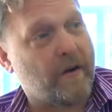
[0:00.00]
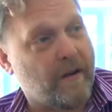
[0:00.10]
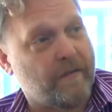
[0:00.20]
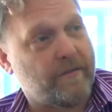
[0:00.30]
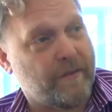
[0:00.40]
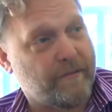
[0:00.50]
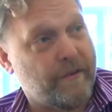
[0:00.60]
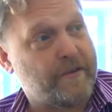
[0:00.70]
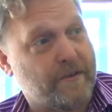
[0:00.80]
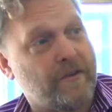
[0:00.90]
of the
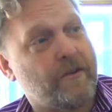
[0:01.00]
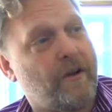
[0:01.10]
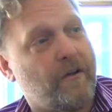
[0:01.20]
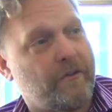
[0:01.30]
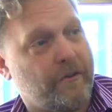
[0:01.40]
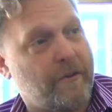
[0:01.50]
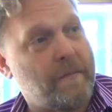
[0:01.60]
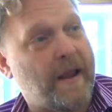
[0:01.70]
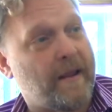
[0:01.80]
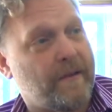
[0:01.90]
physical culture. The,
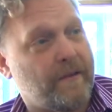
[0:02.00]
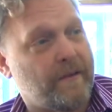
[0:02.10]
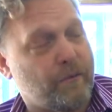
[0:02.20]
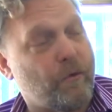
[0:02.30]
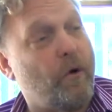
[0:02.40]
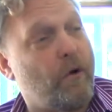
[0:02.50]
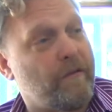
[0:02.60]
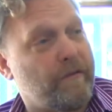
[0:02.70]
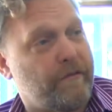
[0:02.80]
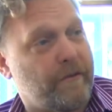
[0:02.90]
mean, the, the role
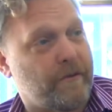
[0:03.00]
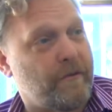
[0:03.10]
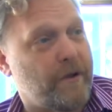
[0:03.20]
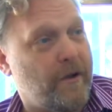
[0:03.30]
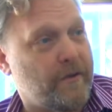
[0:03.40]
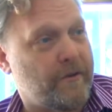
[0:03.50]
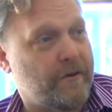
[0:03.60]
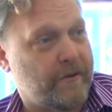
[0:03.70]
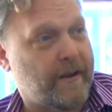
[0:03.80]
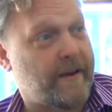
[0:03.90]
of the physical culture
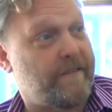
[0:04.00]
is like an